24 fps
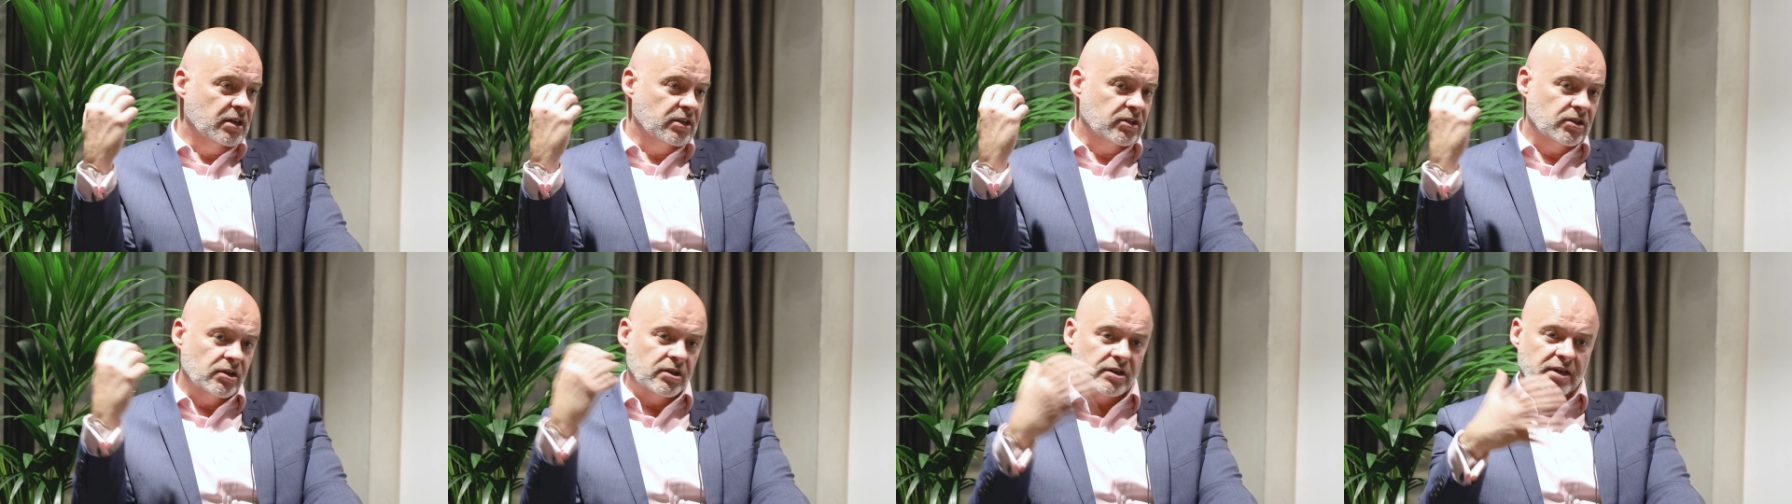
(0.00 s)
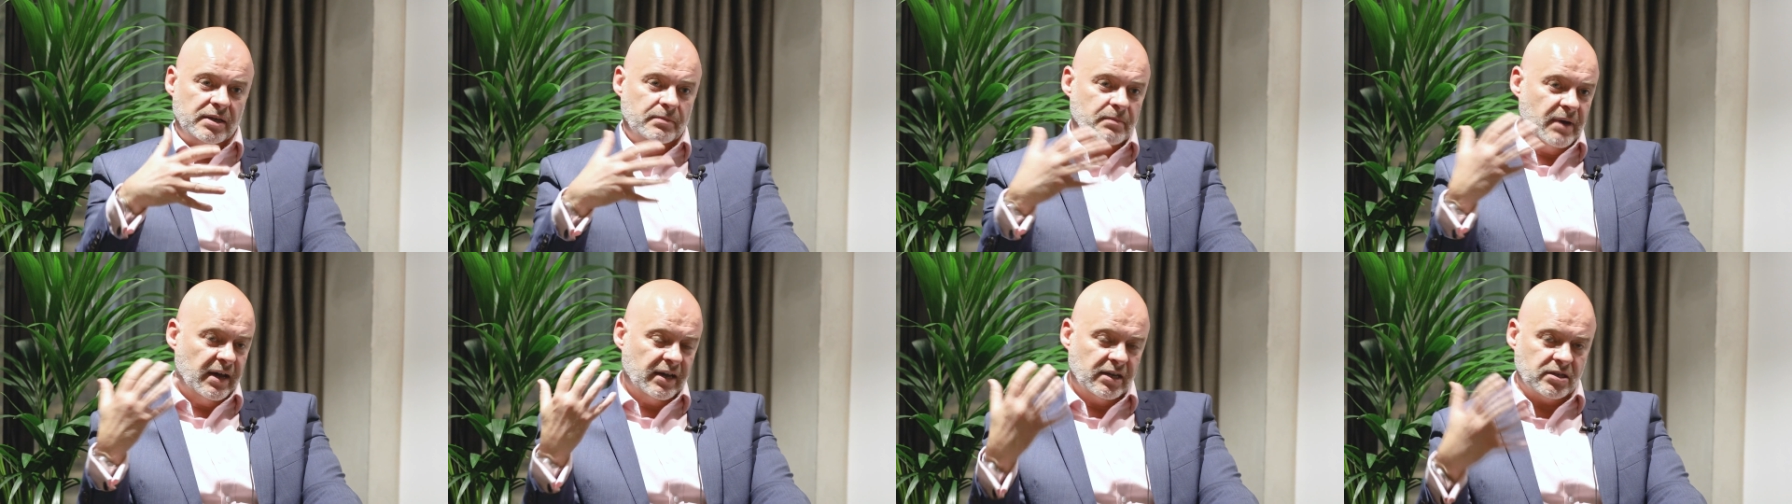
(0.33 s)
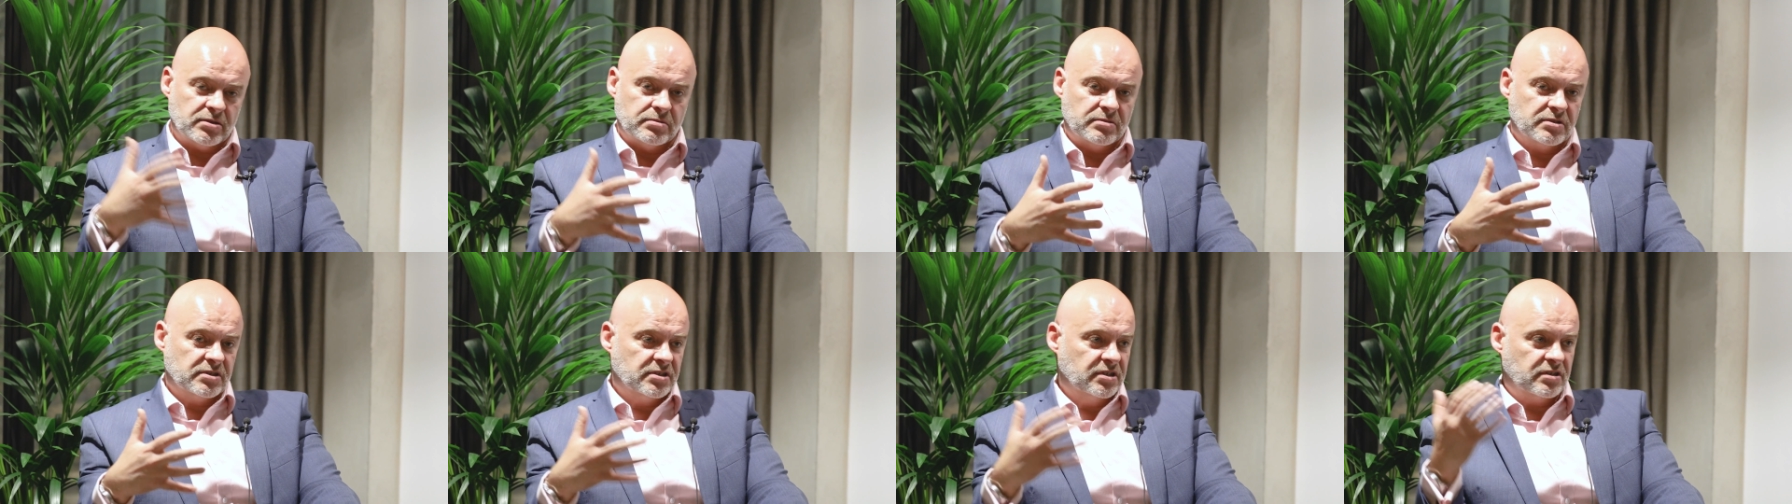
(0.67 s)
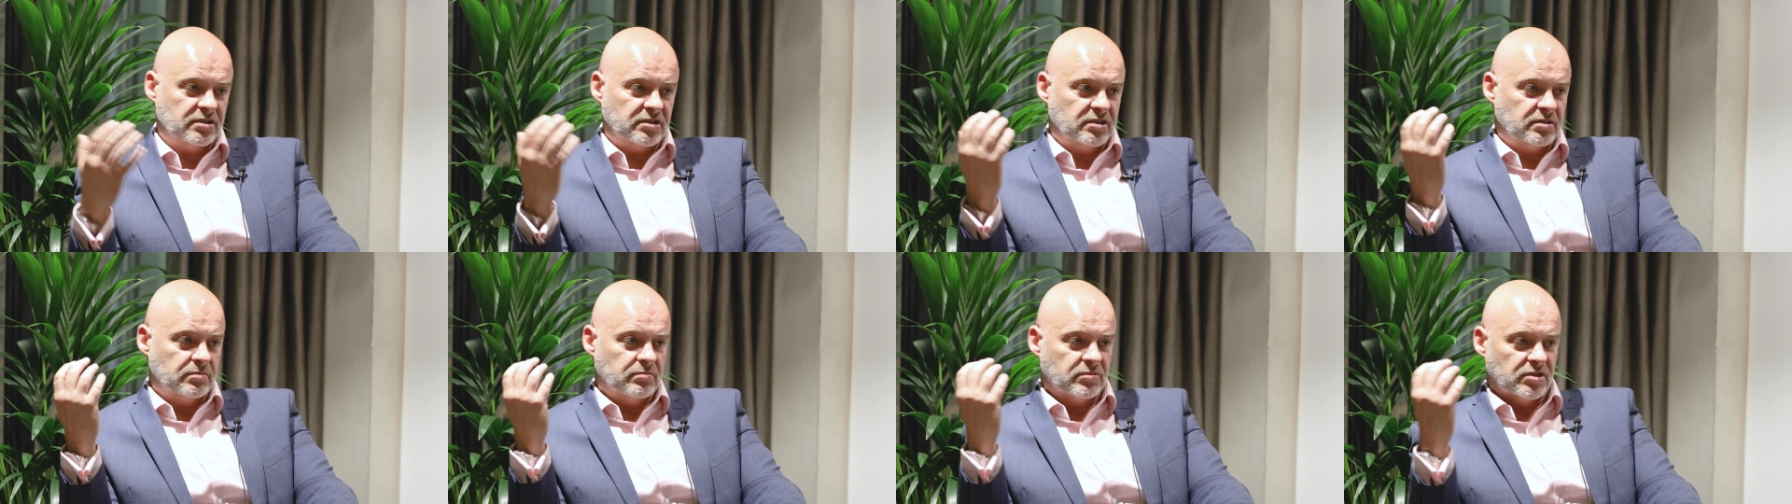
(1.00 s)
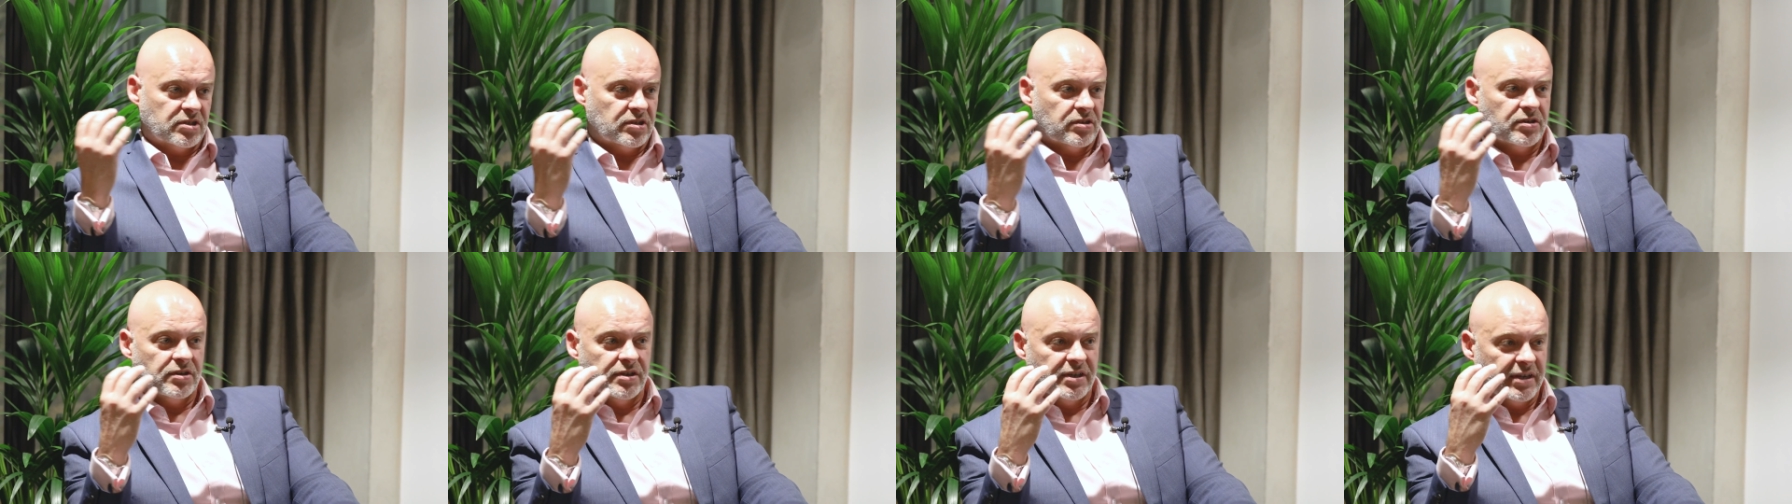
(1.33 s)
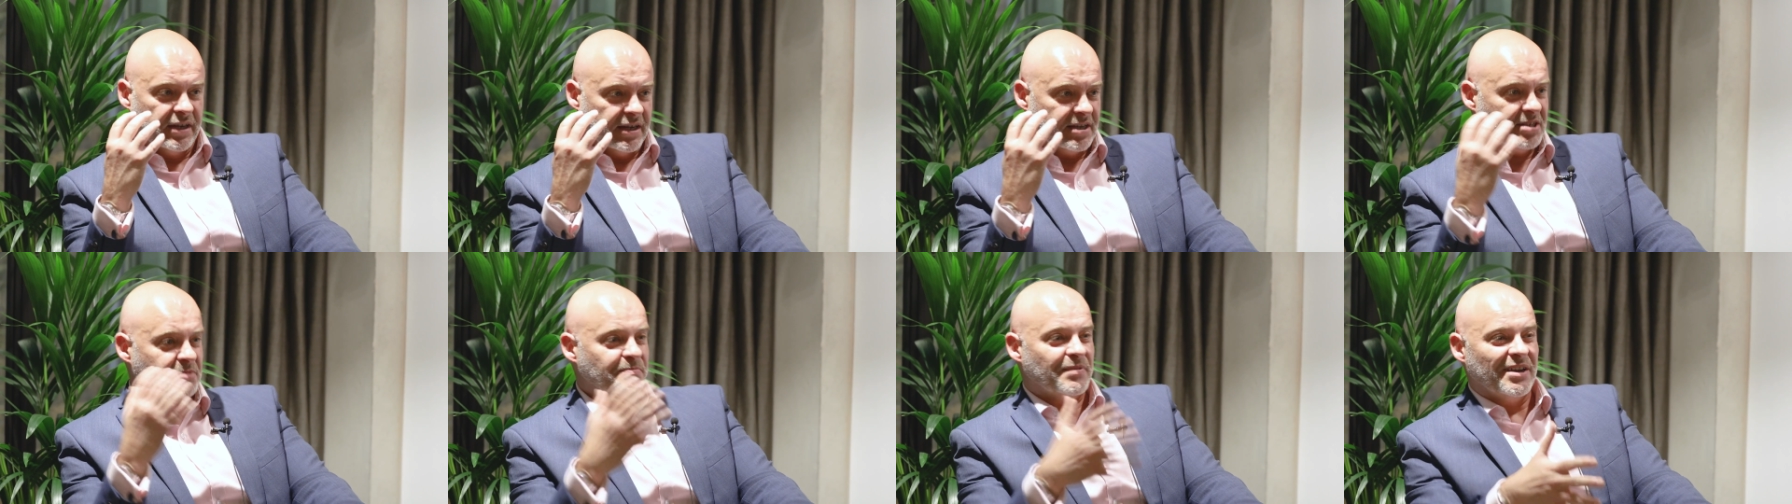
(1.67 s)
learning management systems,
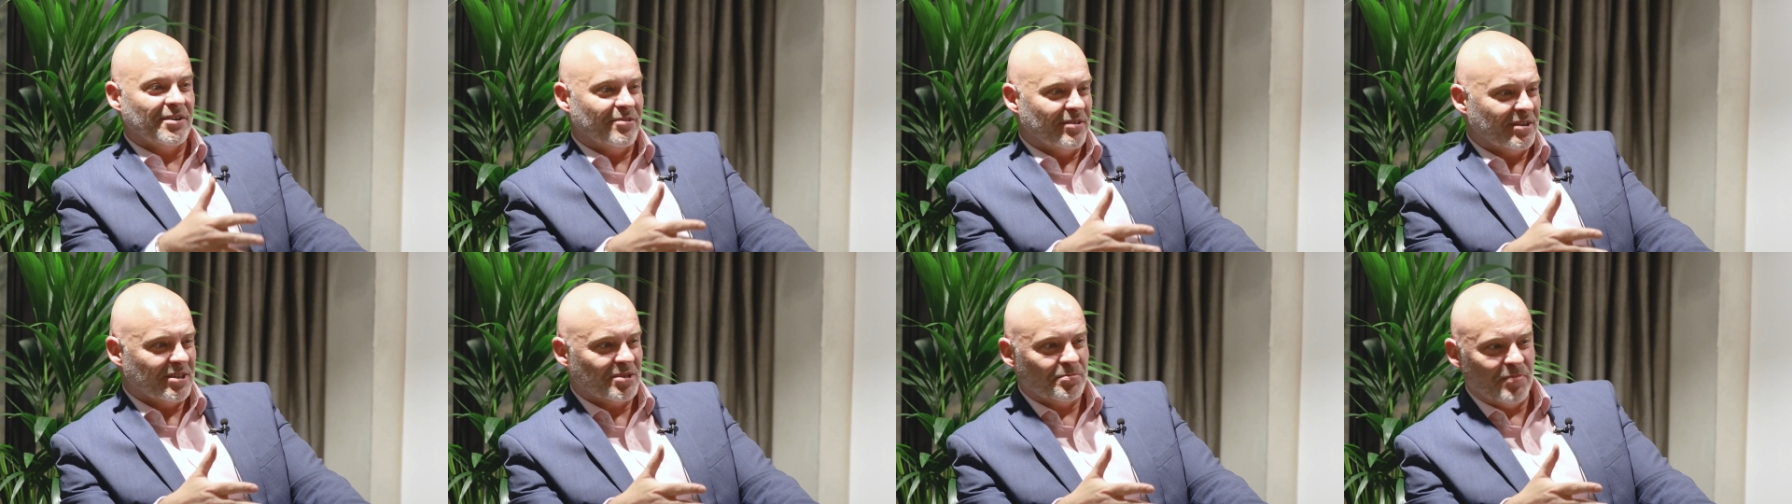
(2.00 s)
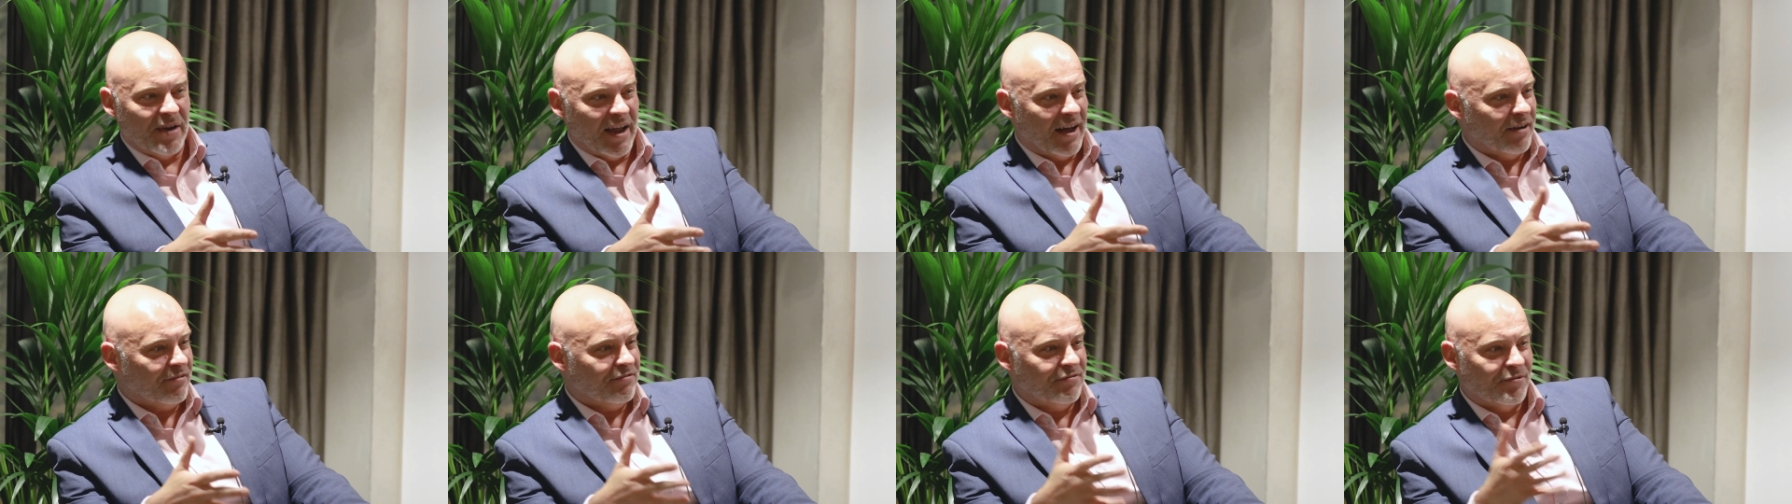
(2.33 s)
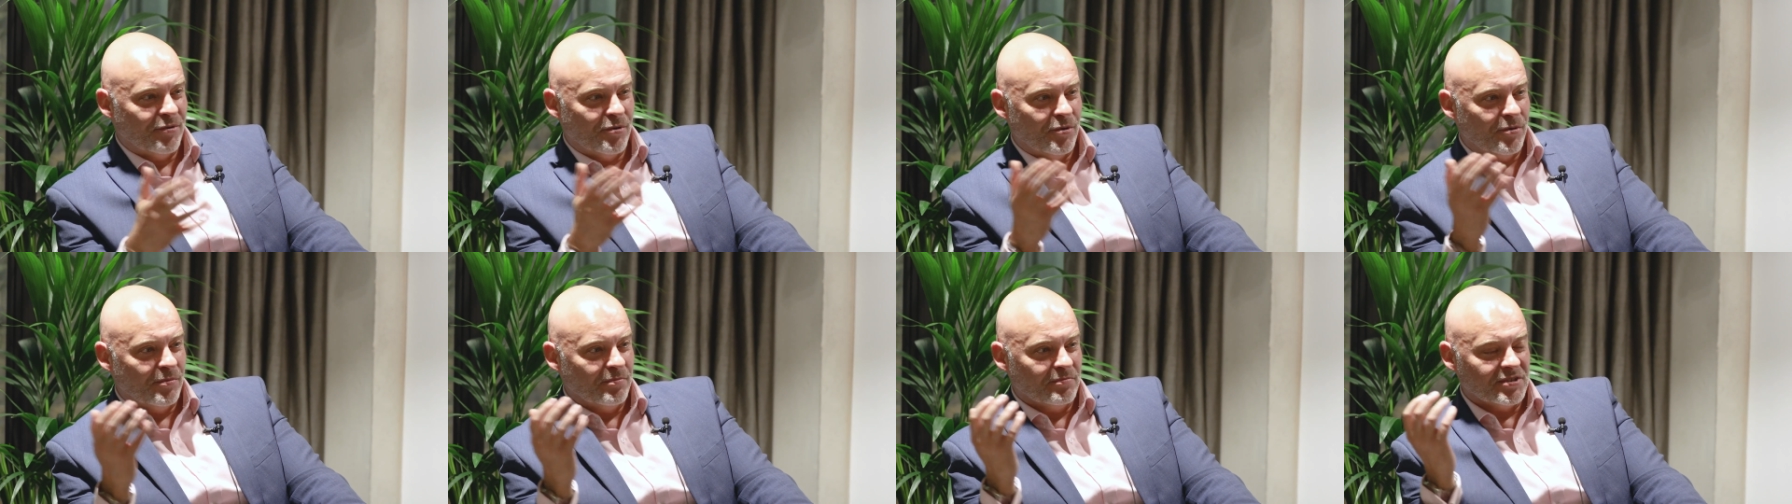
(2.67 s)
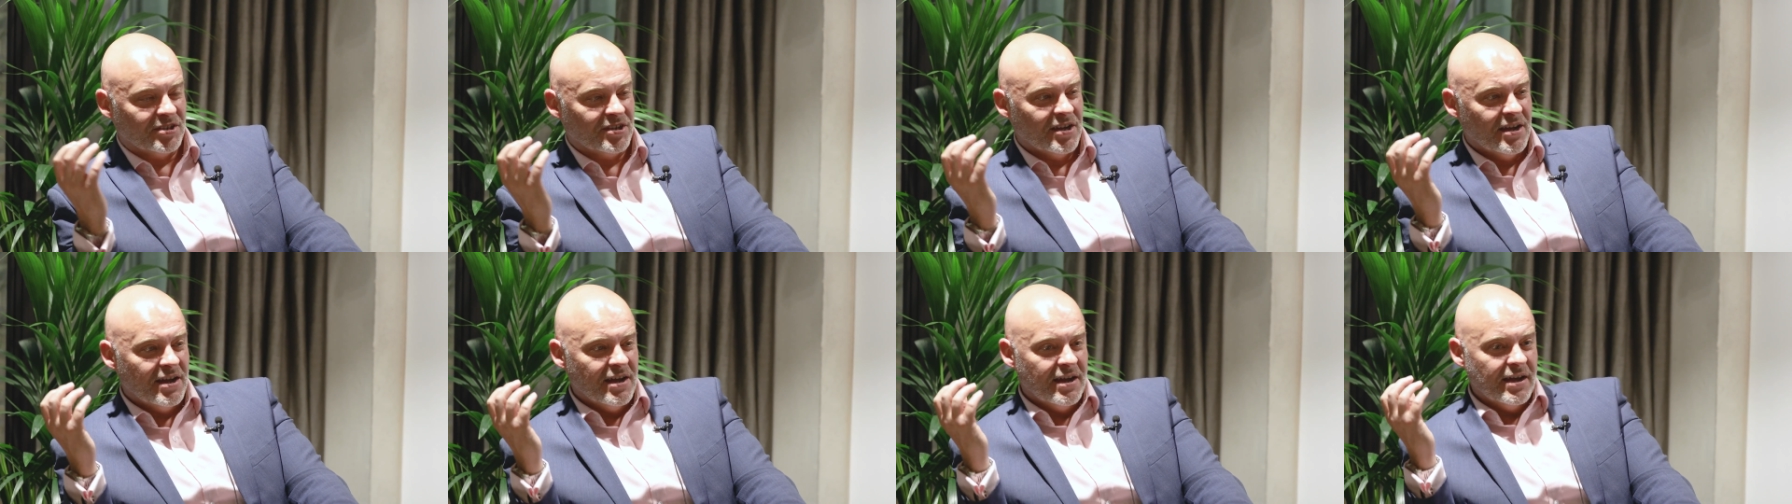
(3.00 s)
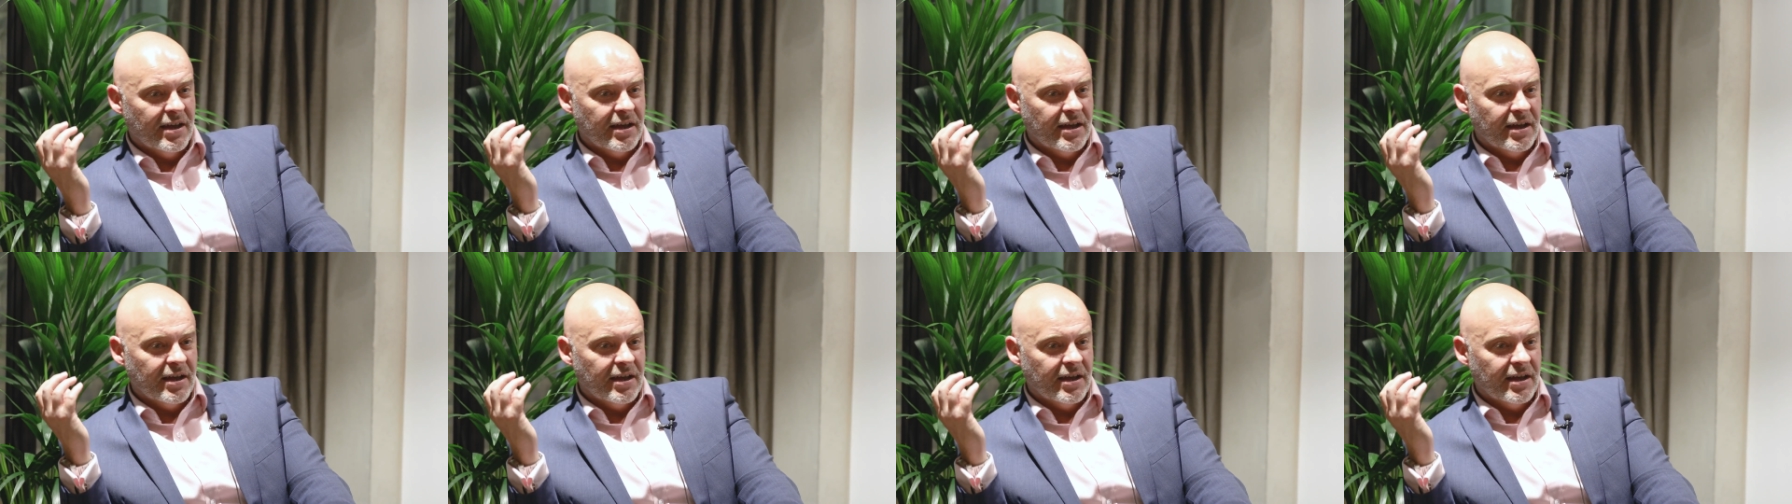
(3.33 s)
learning experience platforms,